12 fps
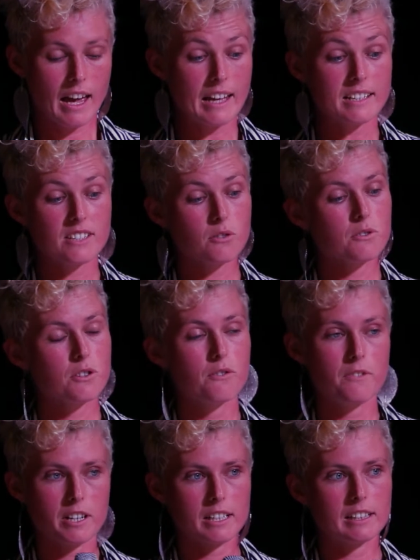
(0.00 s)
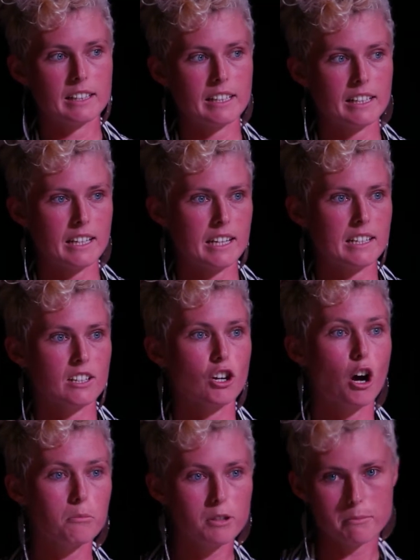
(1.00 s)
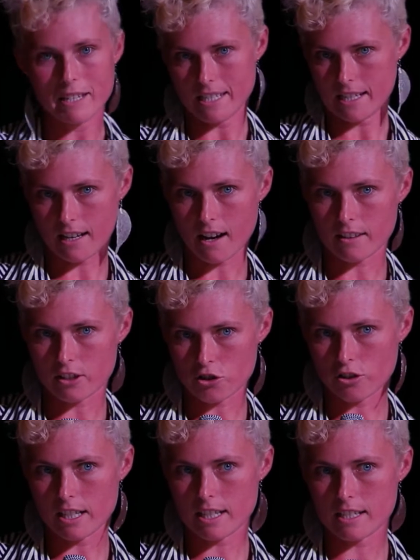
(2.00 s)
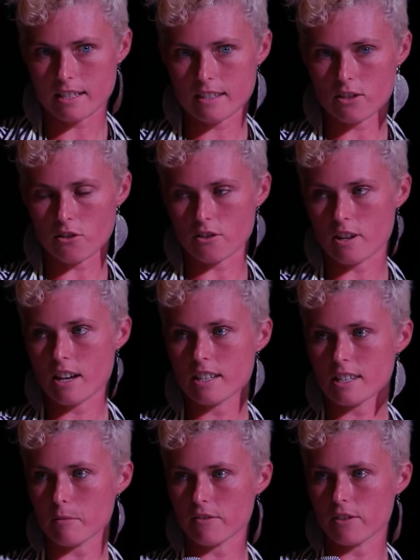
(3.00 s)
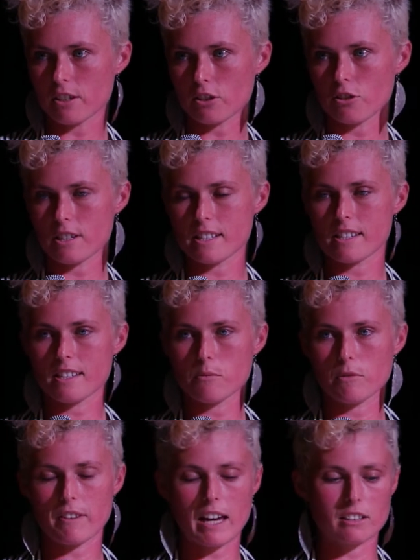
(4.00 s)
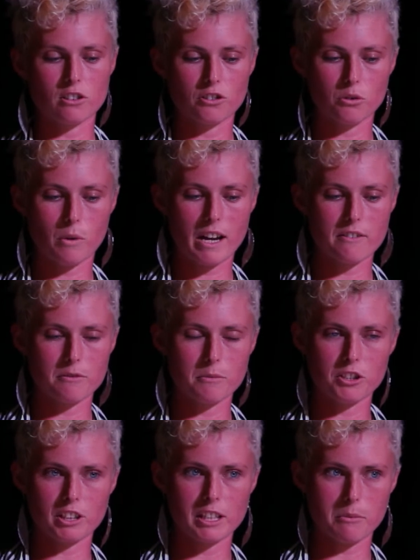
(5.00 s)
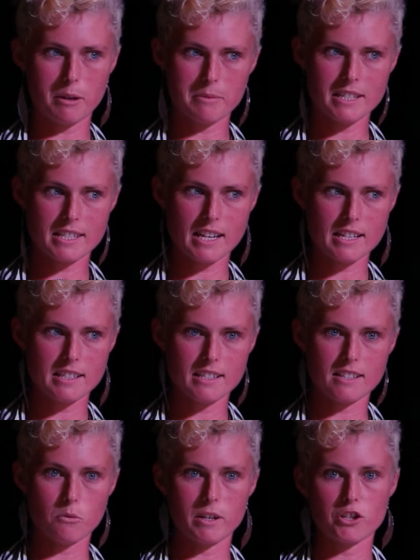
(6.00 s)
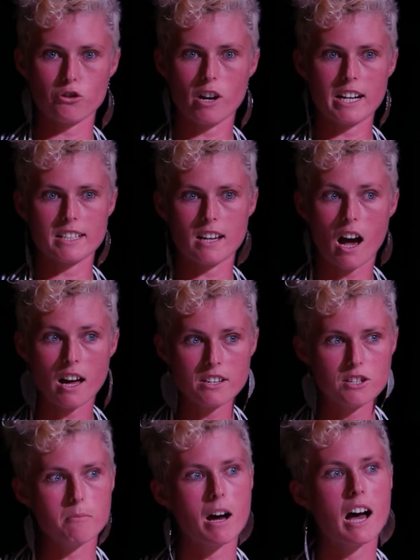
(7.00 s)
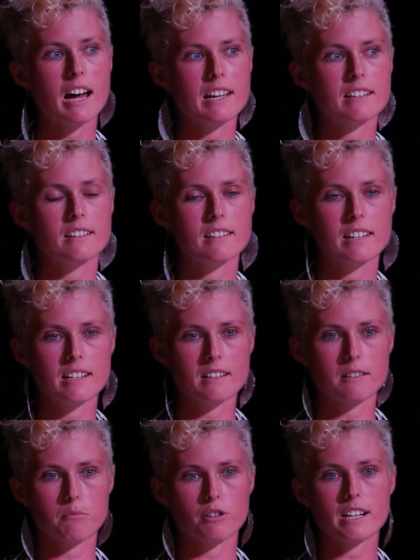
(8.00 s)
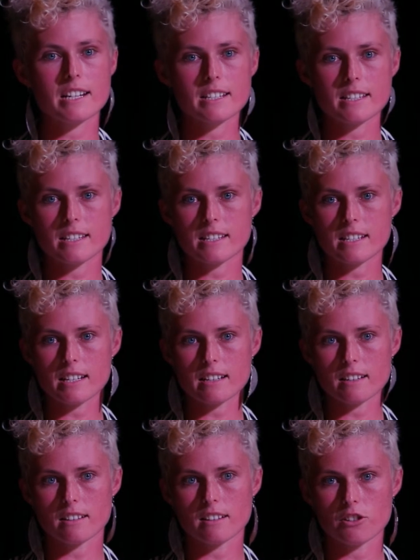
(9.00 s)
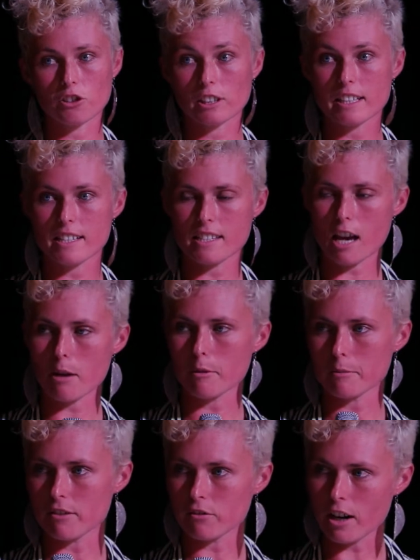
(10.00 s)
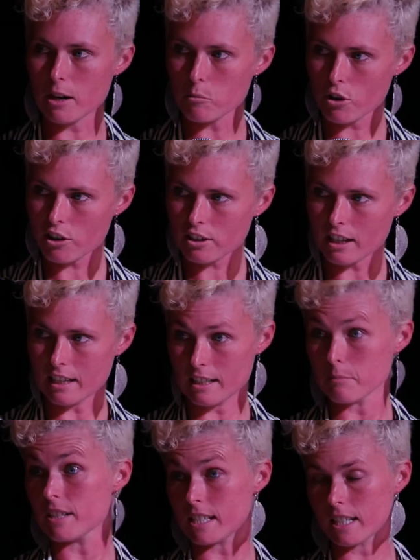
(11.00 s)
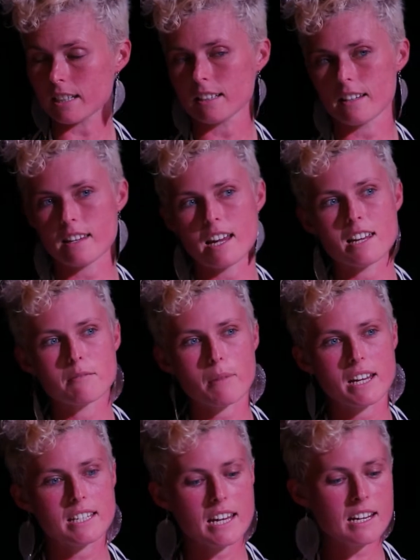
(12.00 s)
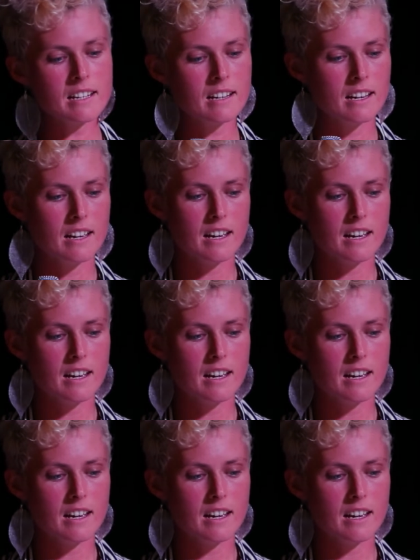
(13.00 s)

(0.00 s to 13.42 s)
And it's also very clear in complementing other treaties. So some of the criticism we've had along the way from the nuclear weapon states is that we're trying to undermine the pre-existing nuclear disarmament framework, and in particular the NPT.